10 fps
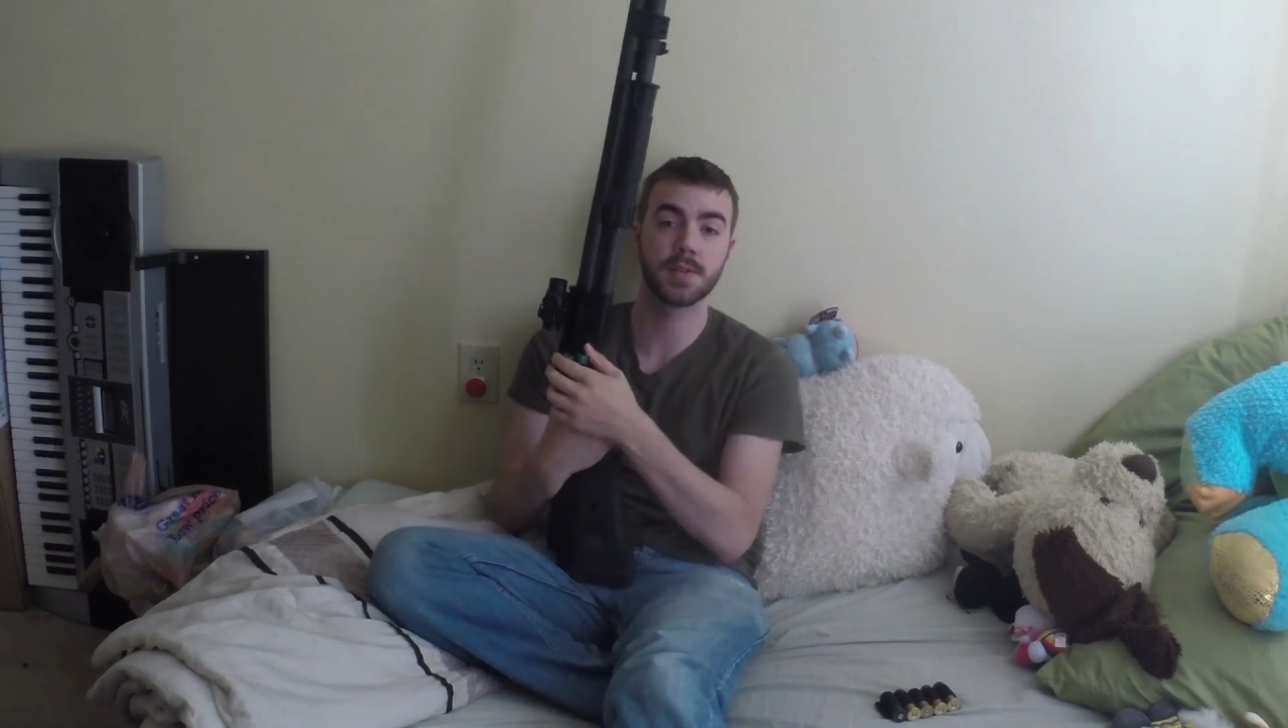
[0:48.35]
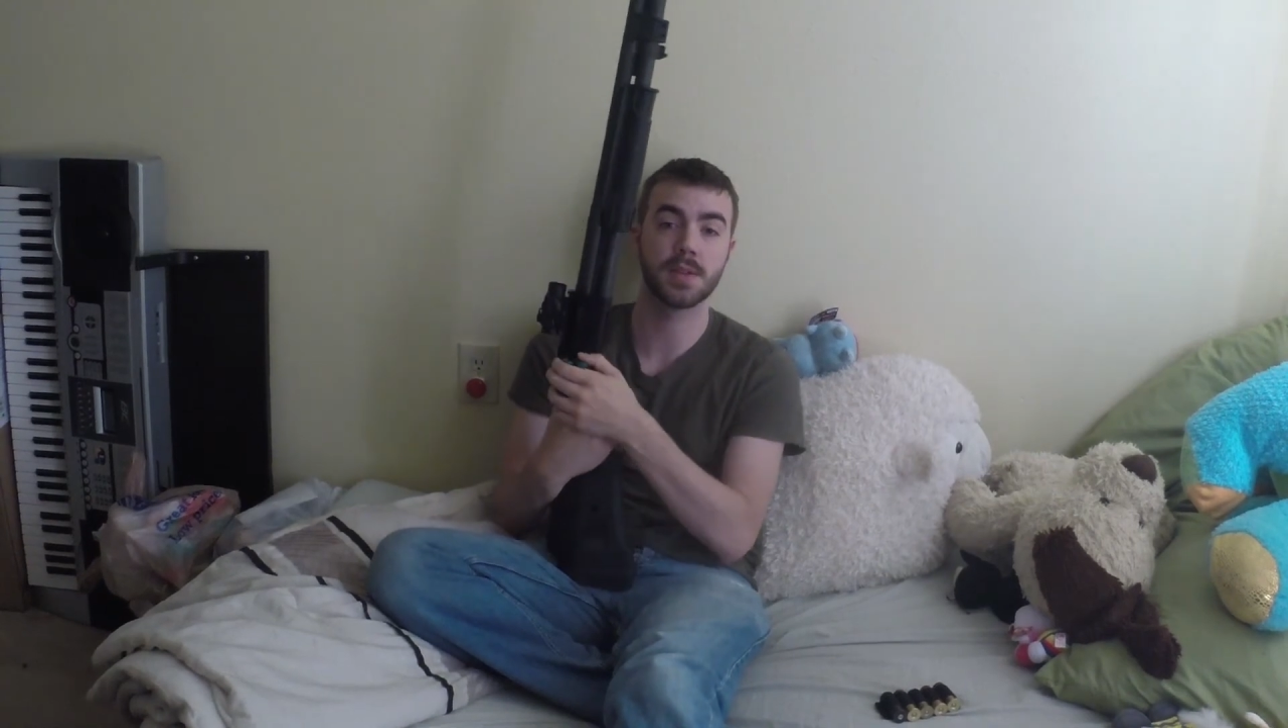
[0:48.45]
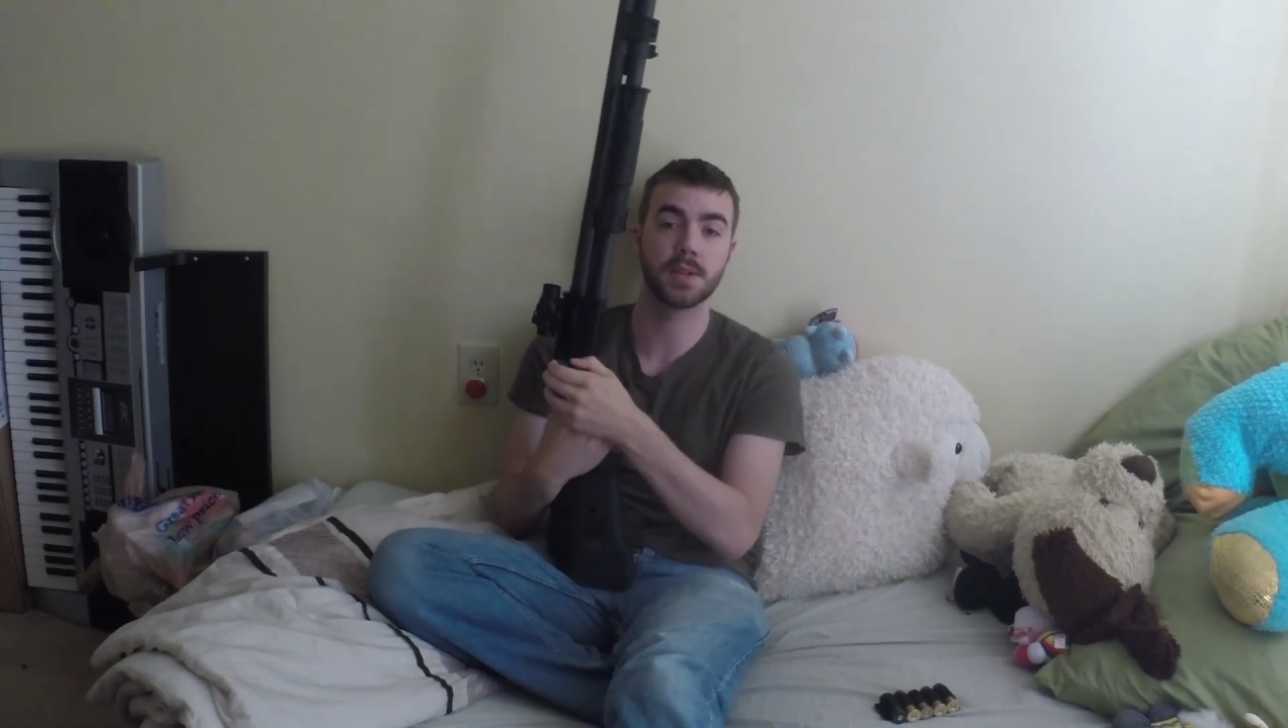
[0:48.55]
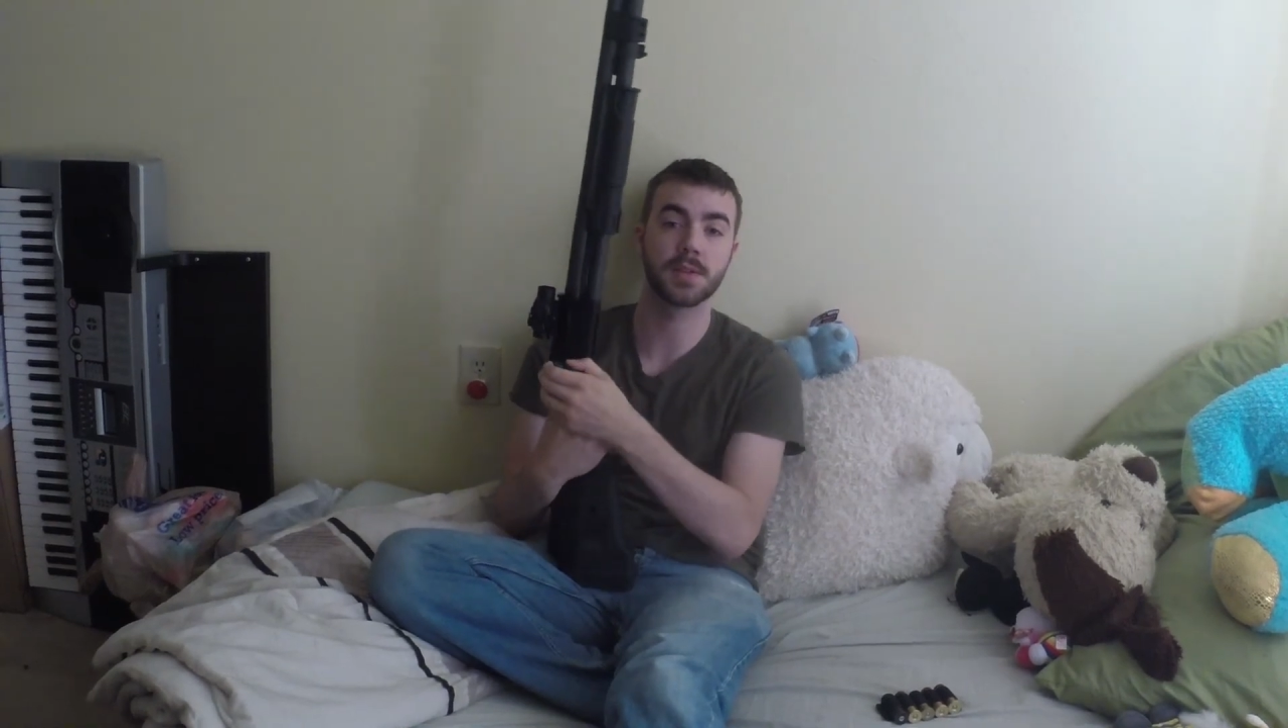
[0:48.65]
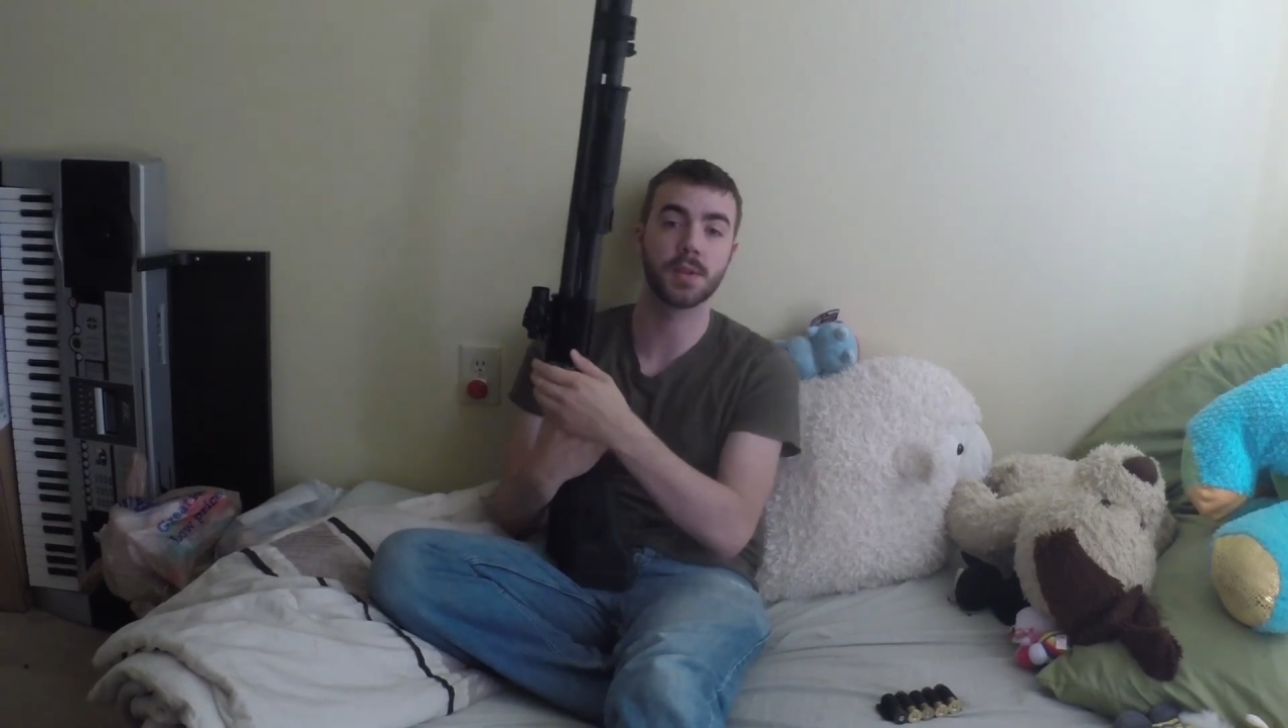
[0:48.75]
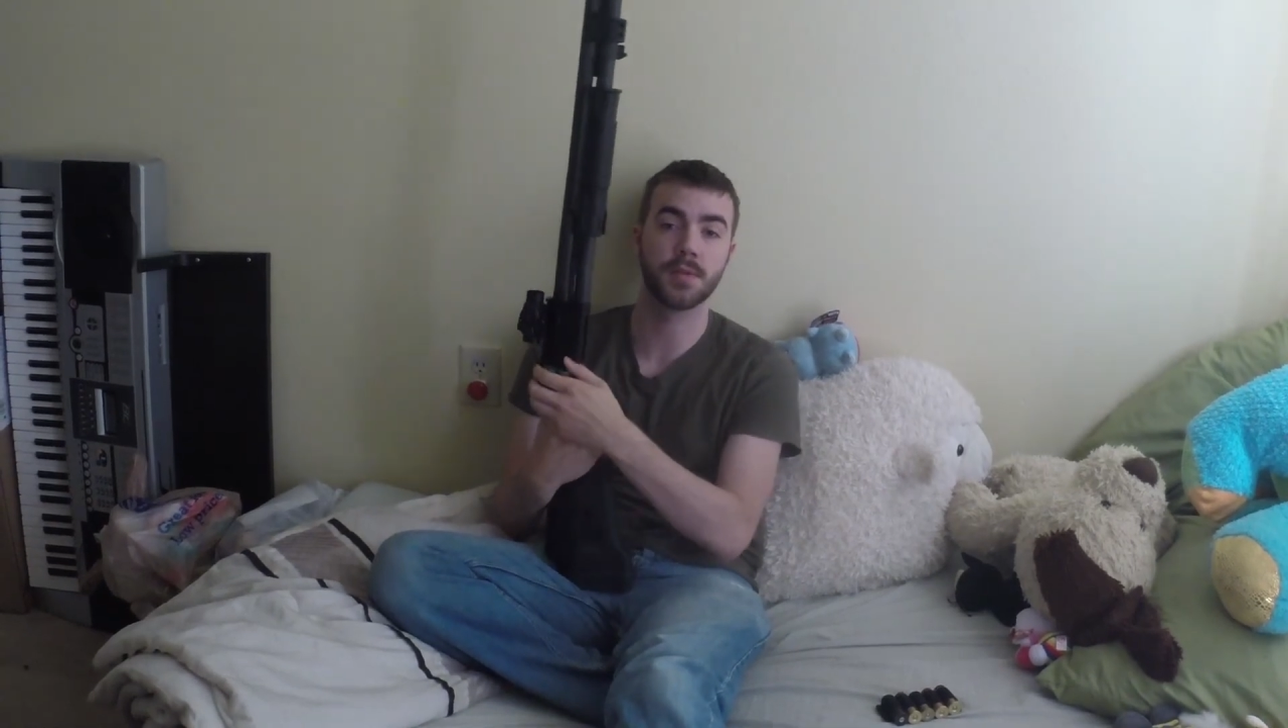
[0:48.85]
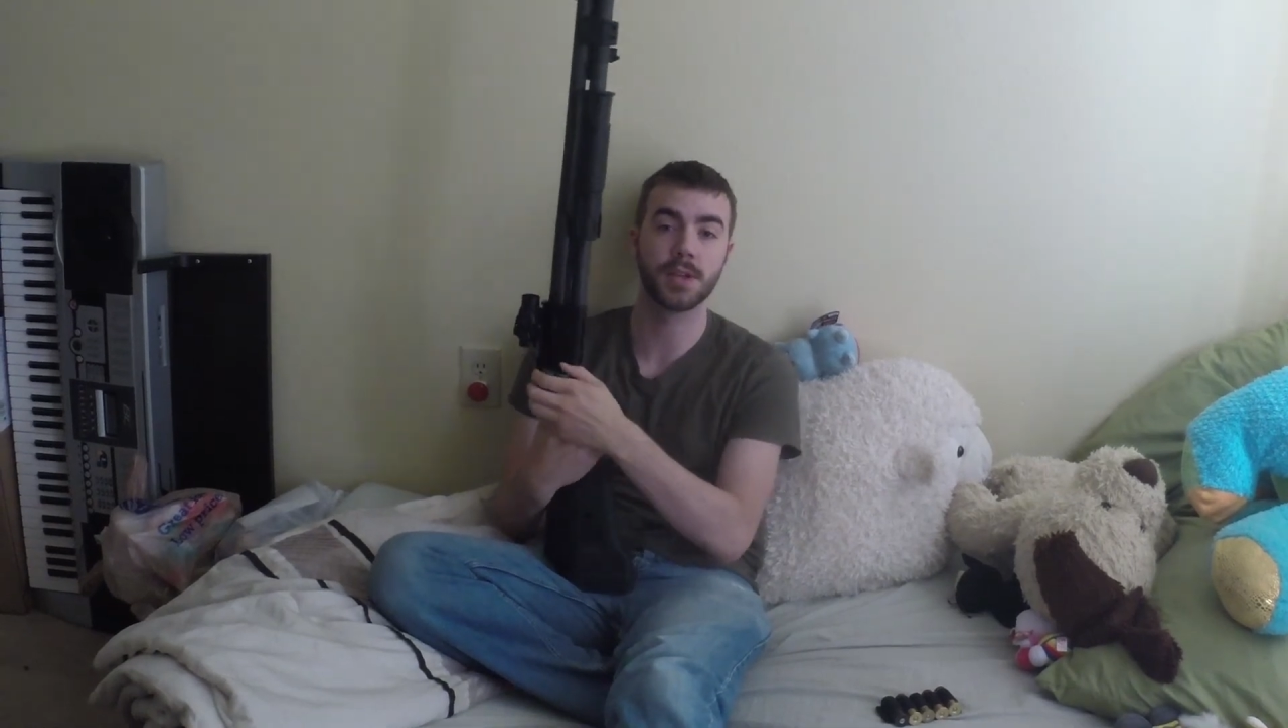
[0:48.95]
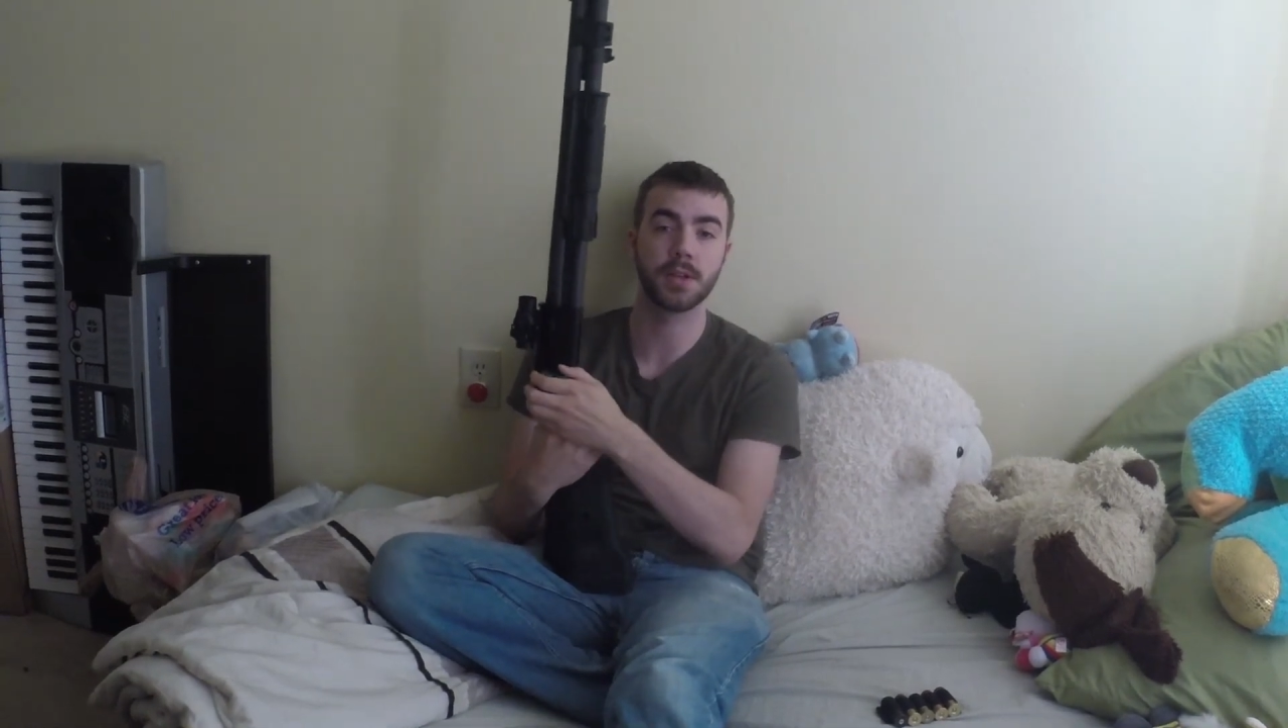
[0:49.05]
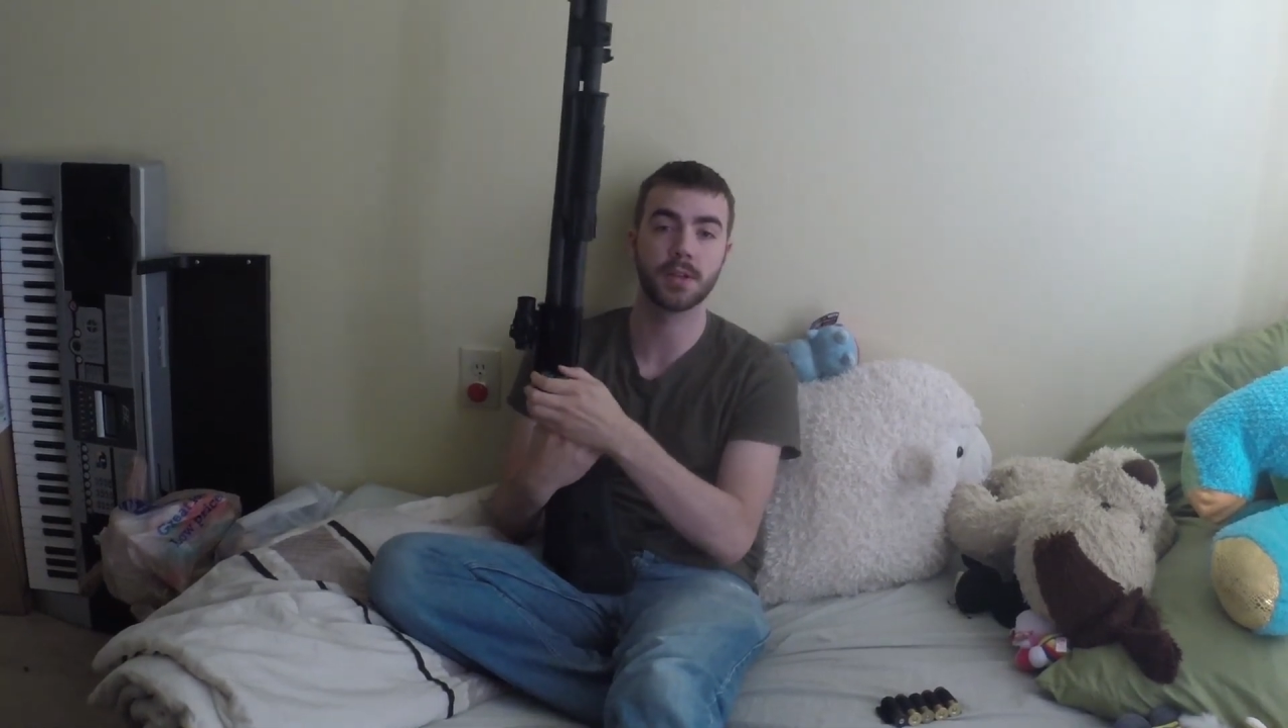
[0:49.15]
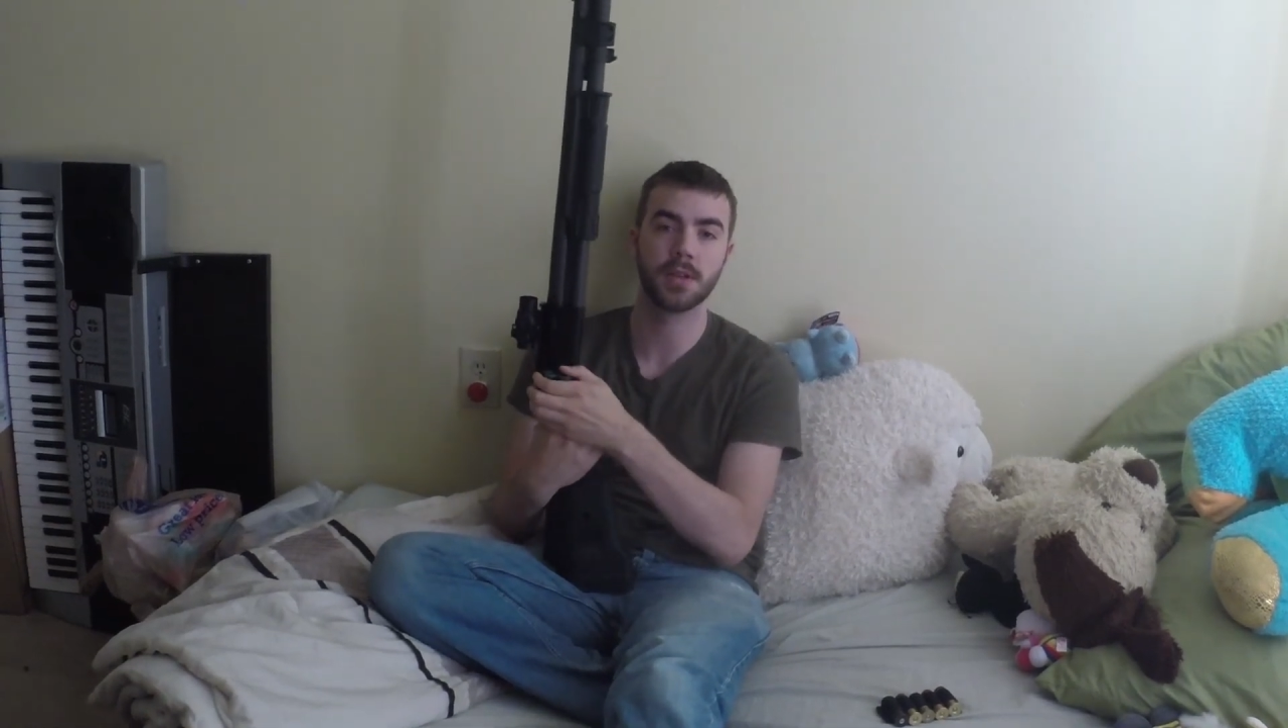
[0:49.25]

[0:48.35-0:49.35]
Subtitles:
Slugs over here.